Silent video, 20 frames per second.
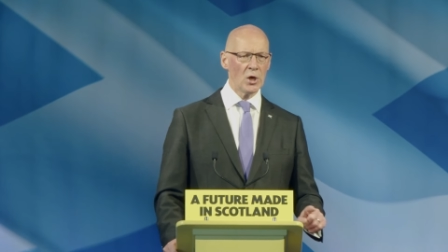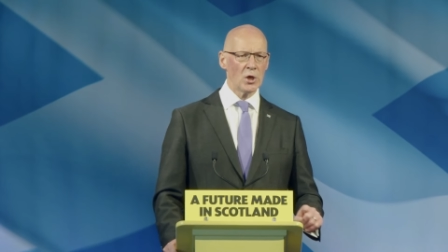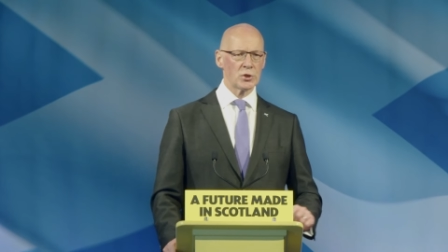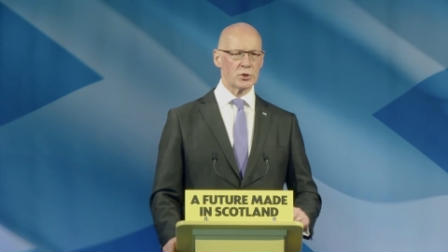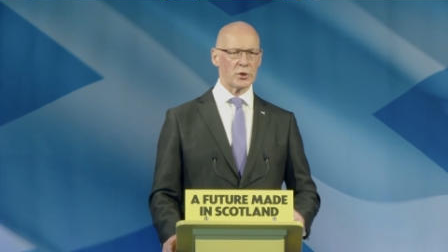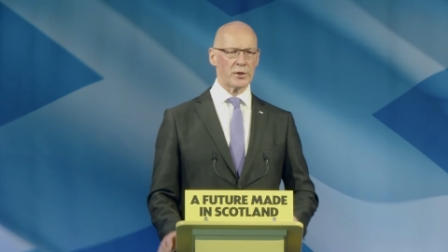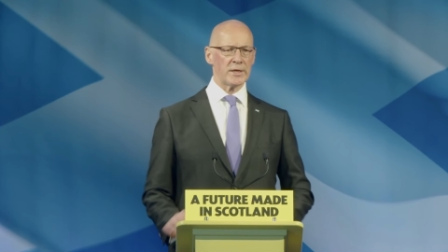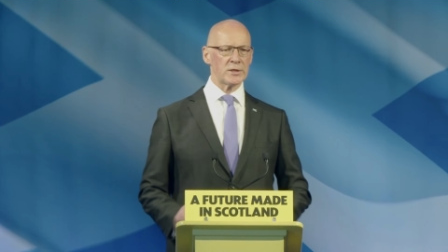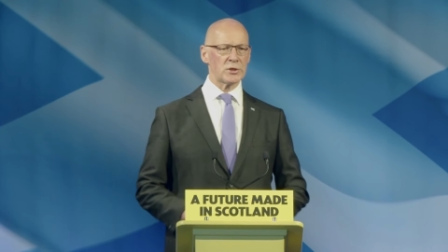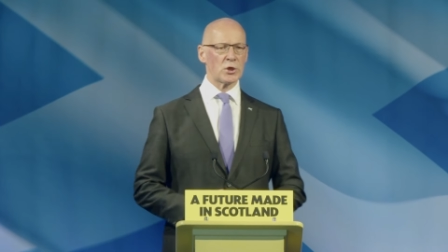
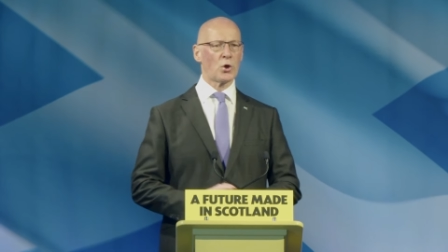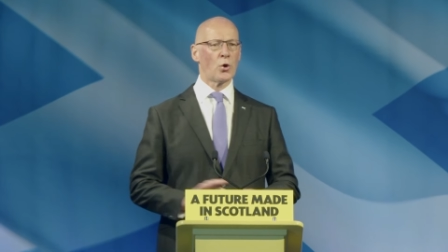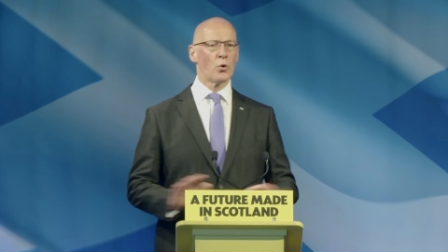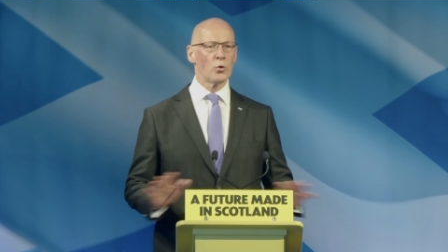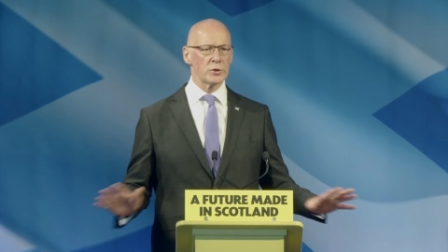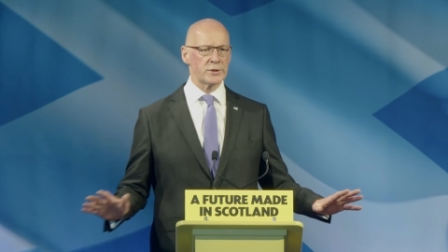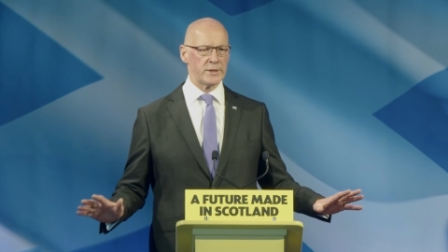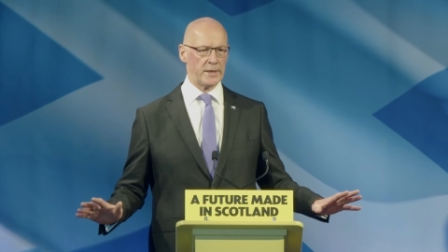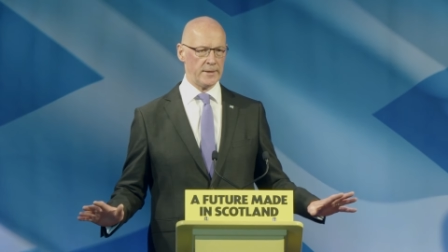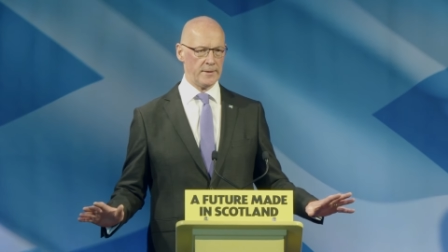So this
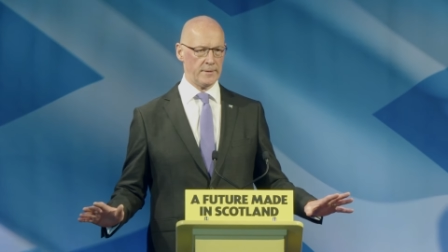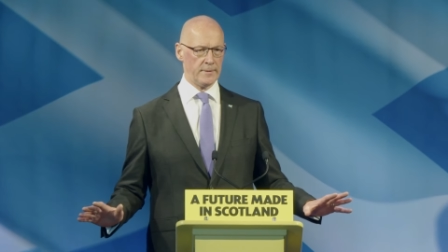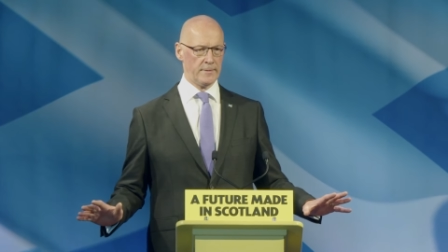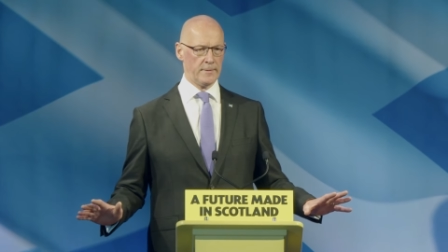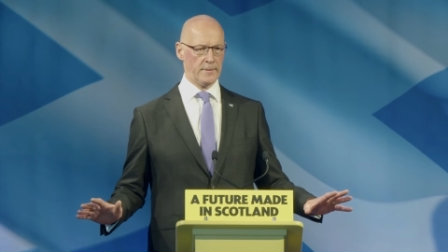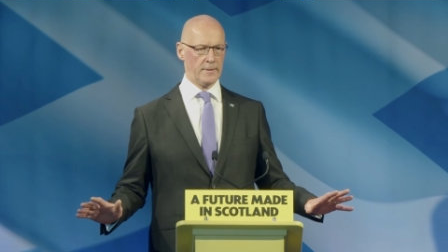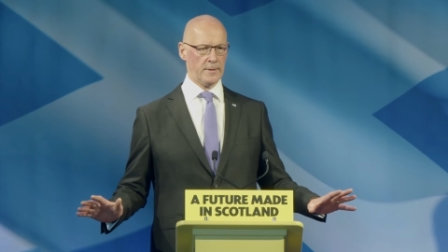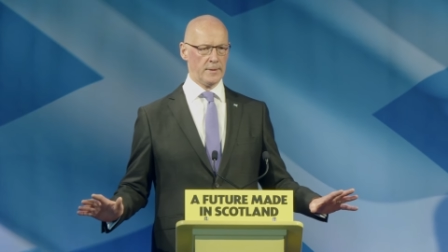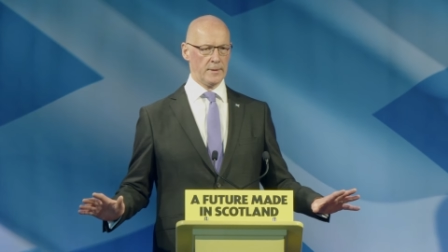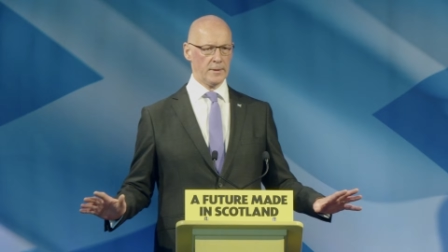cosy
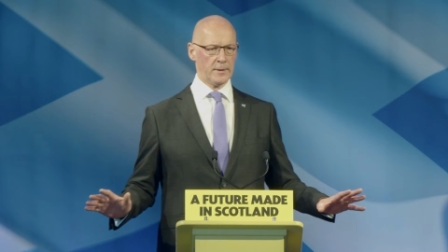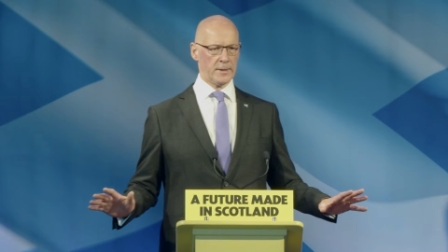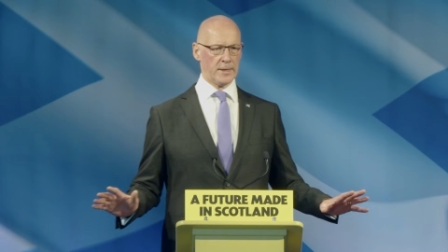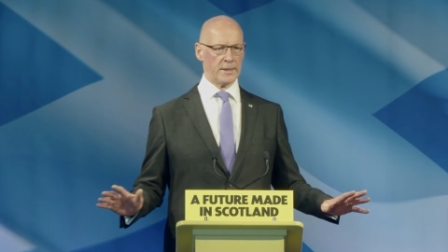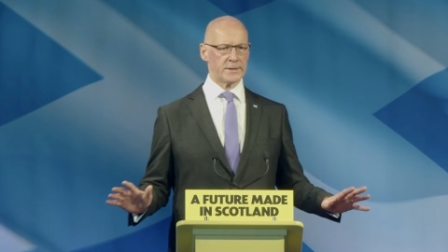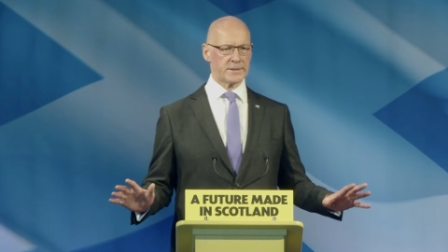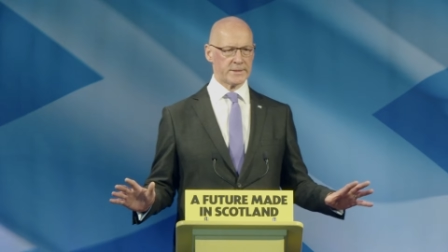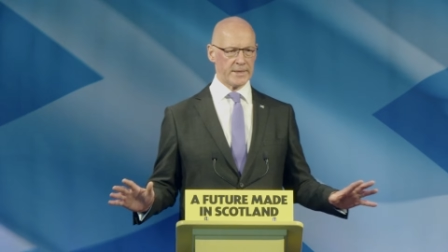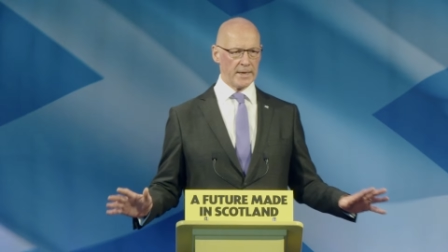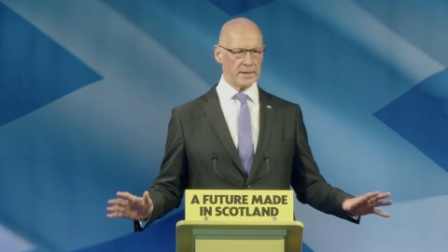
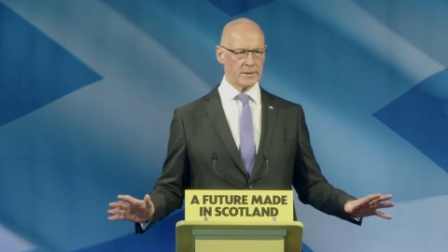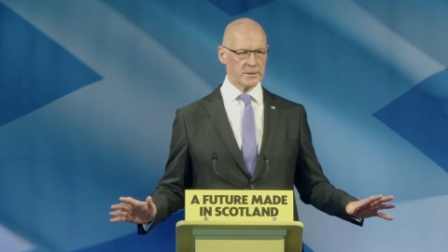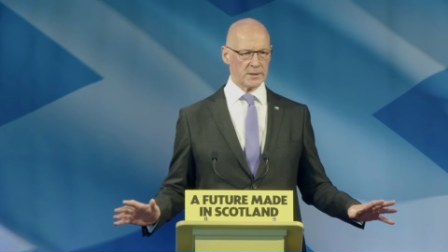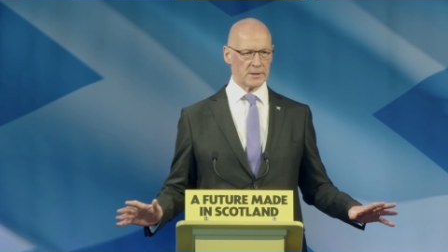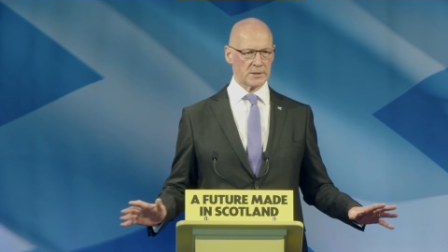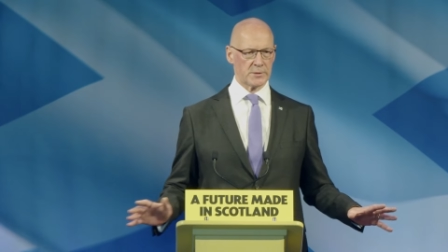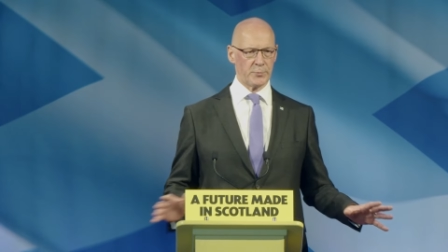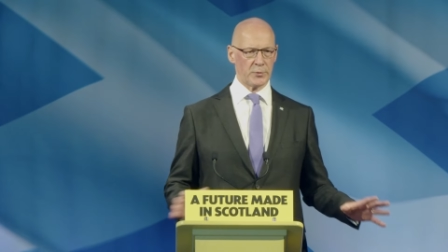consensus